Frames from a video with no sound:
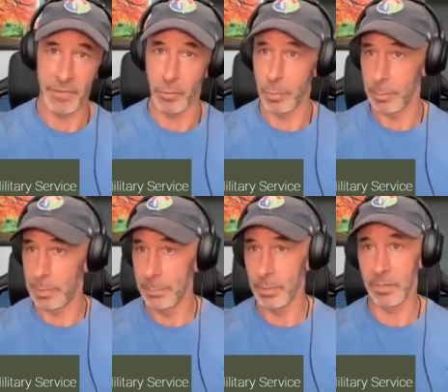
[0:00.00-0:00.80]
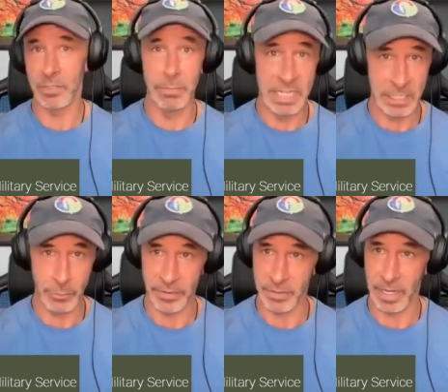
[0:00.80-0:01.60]
It would be people I was meeting
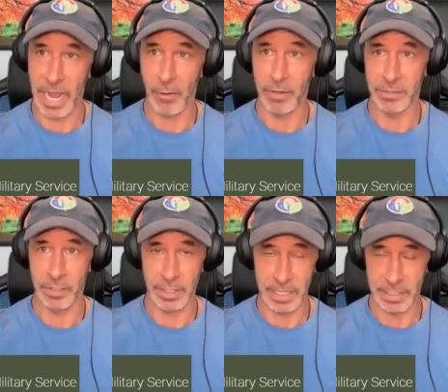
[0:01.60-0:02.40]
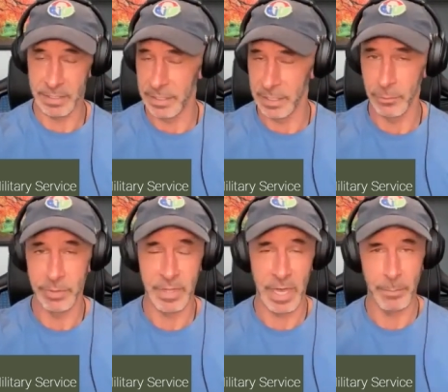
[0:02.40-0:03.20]
with and how I was going to like deal
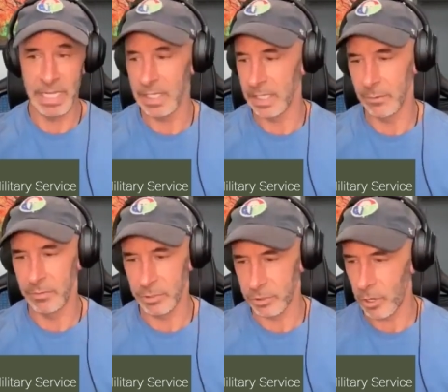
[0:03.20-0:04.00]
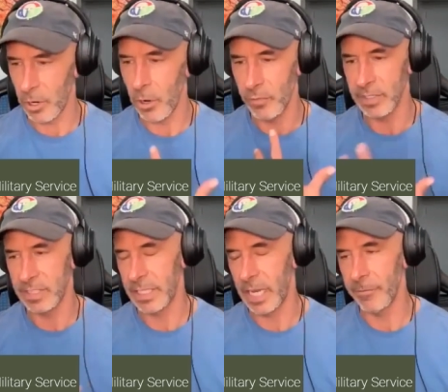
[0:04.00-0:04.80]
with that meeting. And it was just all this
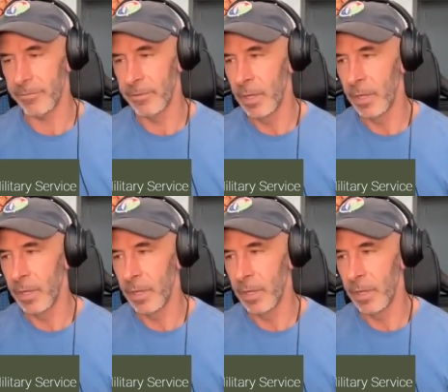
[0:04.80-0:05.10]
stuff.